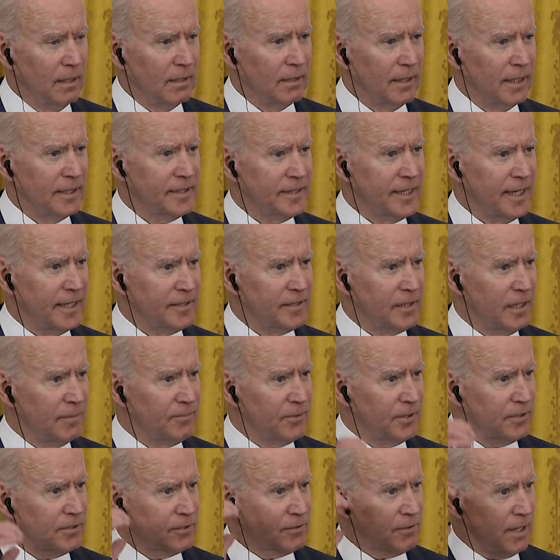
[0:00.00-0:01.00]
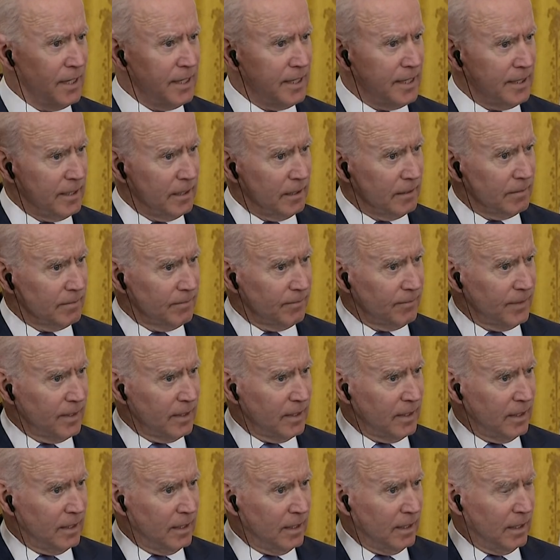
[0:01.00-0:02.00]
Let's get something straight here.
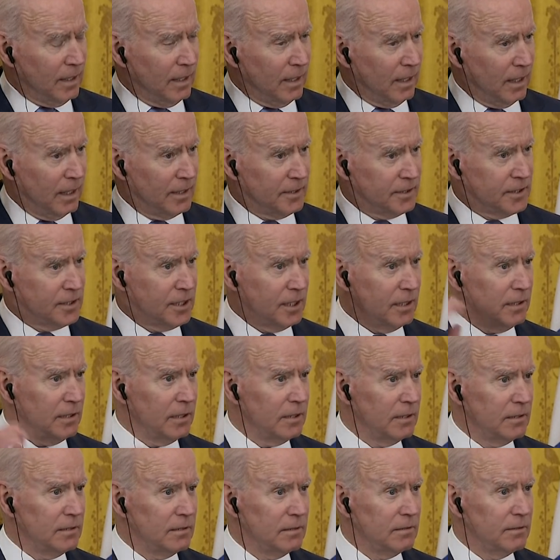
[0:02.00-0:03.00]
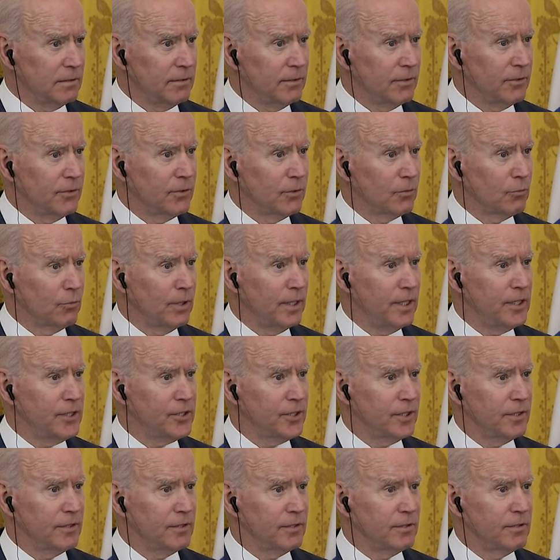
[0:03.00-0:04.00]
Until the
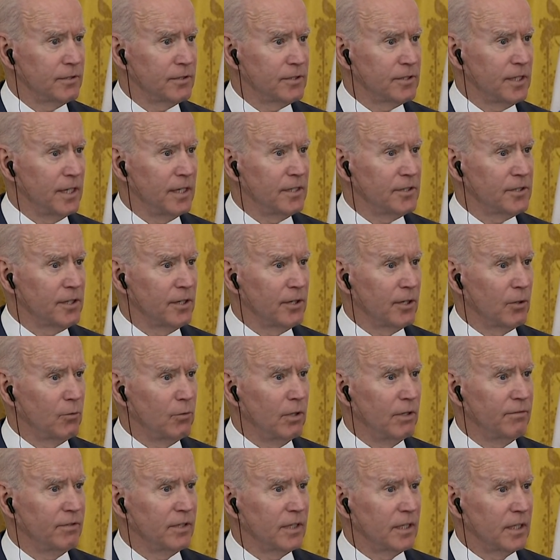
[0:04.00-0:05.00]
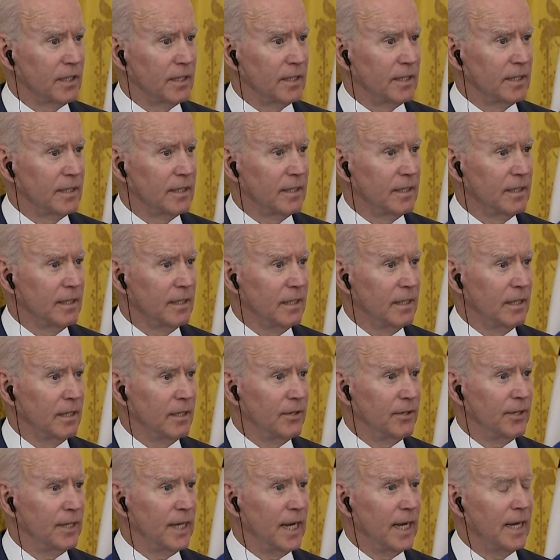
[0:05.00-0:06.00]
region says unequivocally
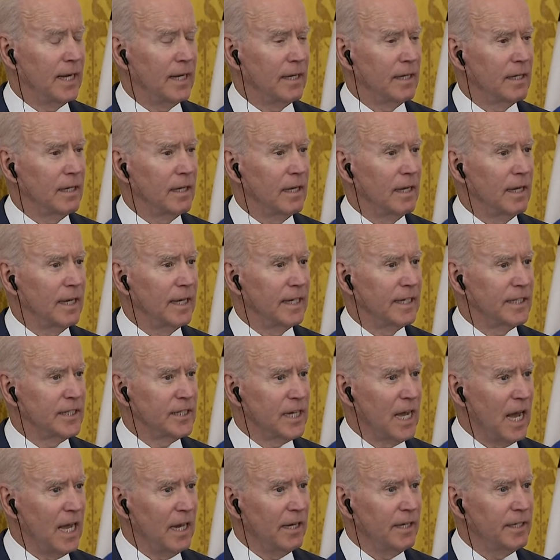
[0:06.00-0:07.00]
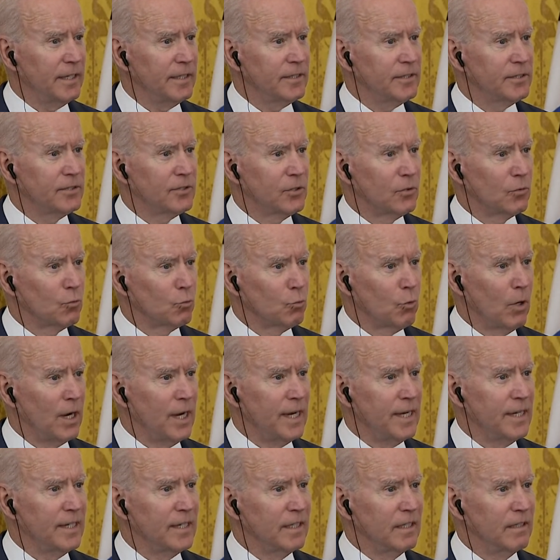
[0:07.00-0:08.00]
they acknowledge the
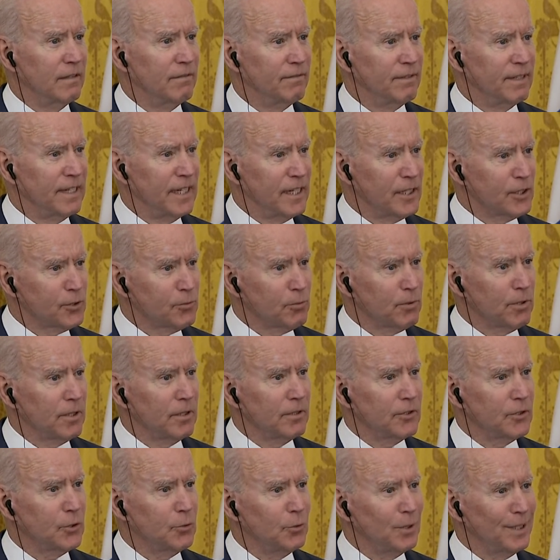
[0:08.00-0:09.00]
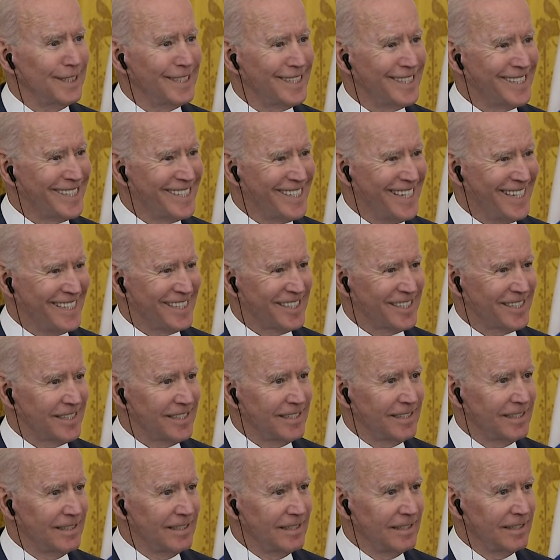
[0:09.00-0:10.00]
right of Israel to
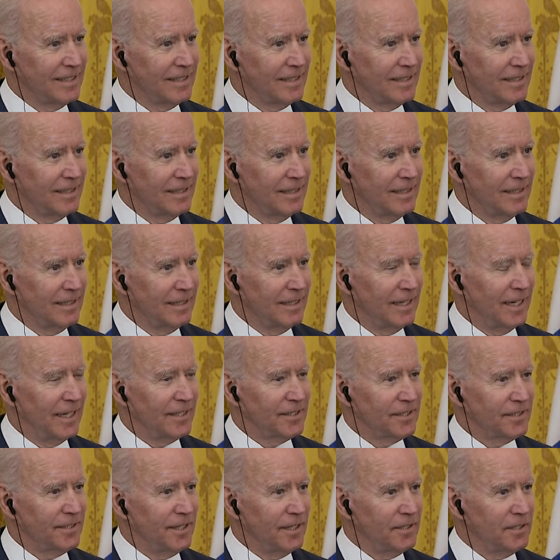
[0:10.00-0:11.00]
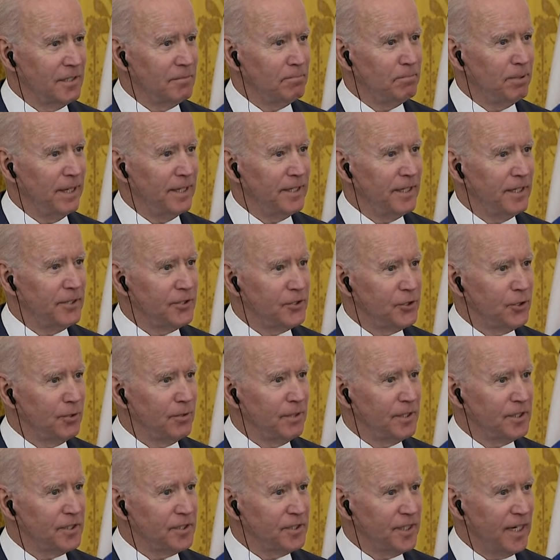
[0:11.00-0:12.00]
exist as an independent
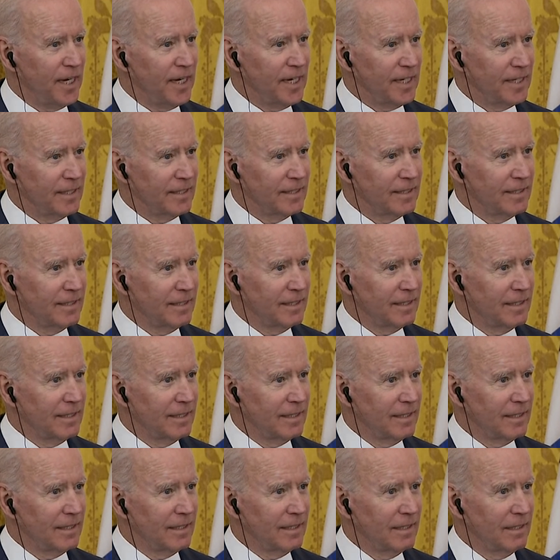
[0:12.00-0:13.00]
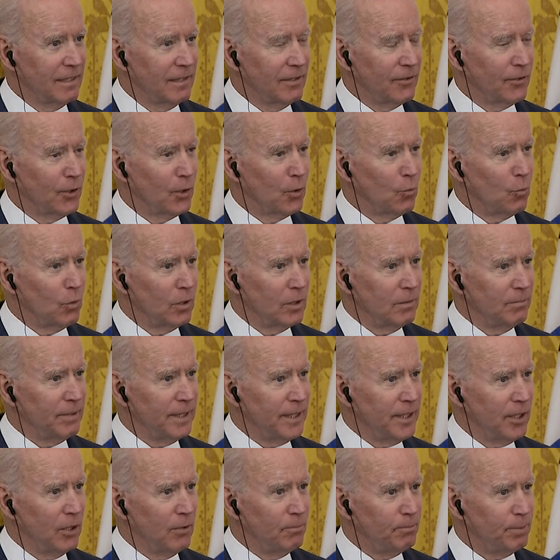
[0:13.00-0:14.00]
Jewish state, there will be no